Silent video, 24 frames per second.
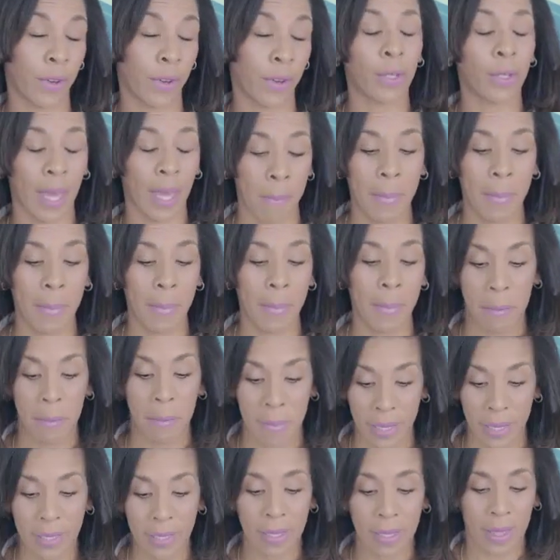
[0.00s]
that may
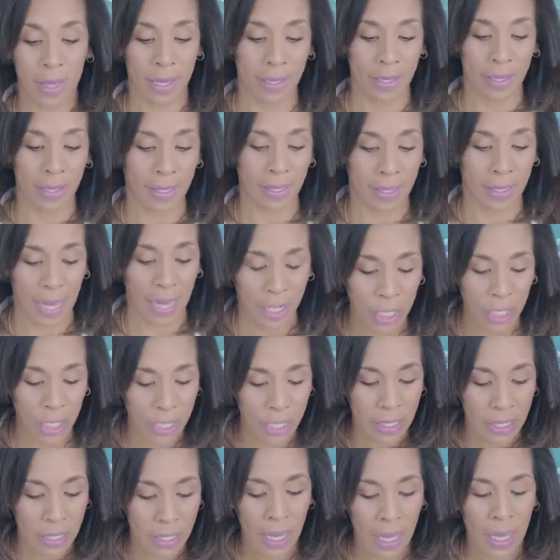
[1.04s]
miss this
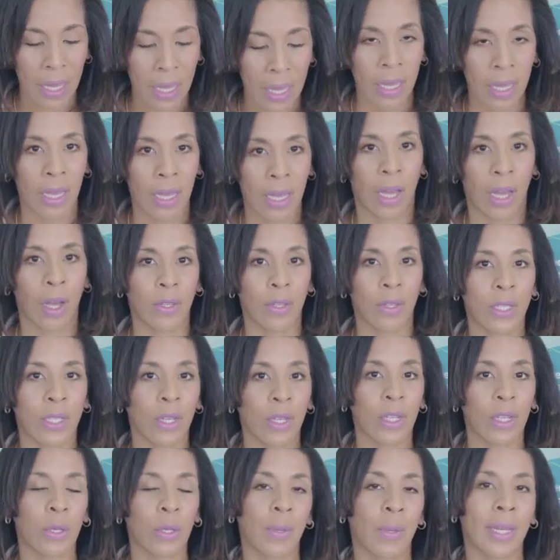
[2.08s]
session. Also,
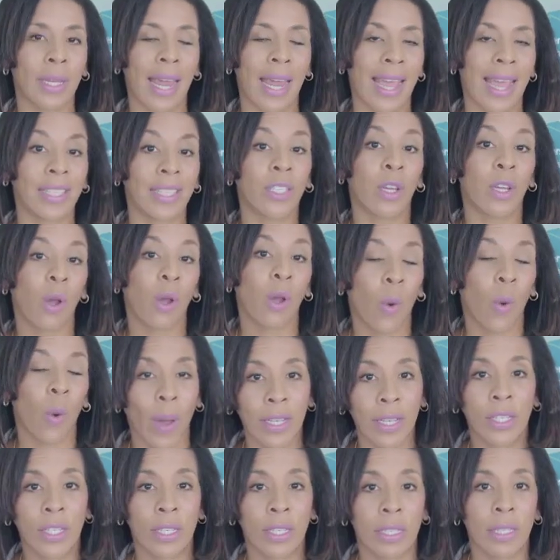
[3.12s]
you can ask
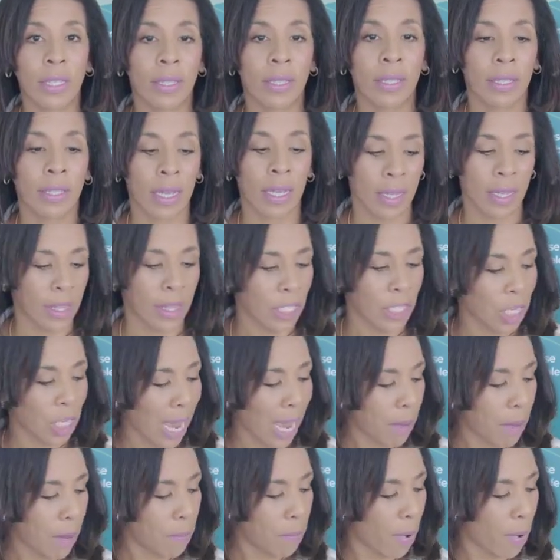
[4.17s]
questions in the
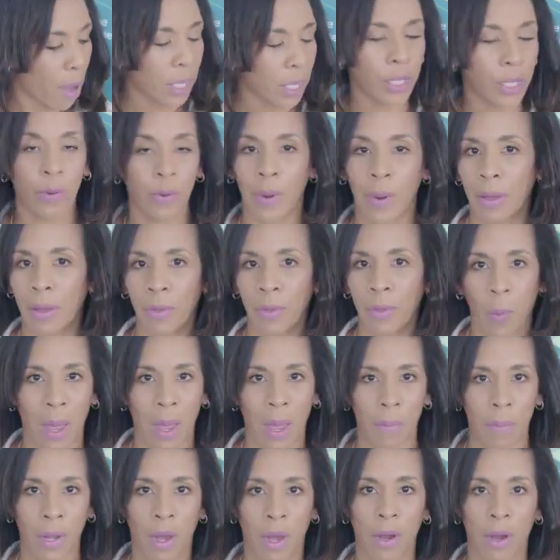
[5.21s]
chat box throughout the
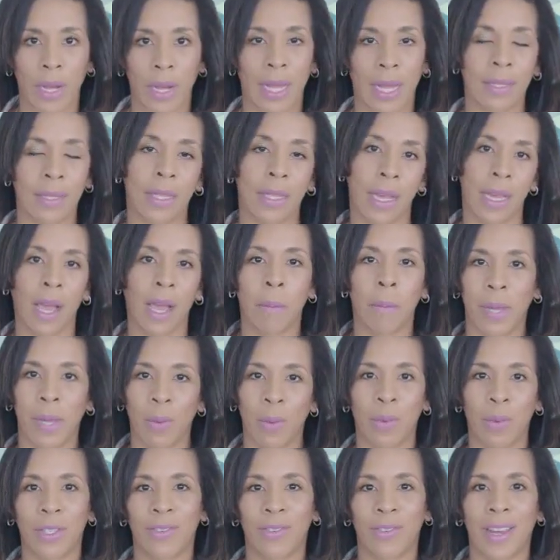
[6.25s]
webinar, and as they come in,
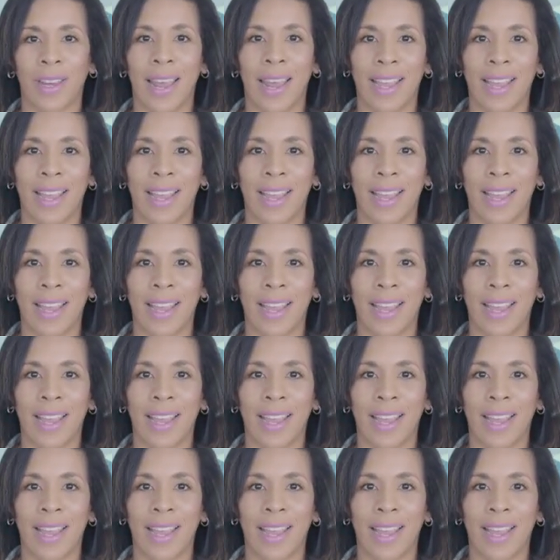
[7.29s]
we'll try to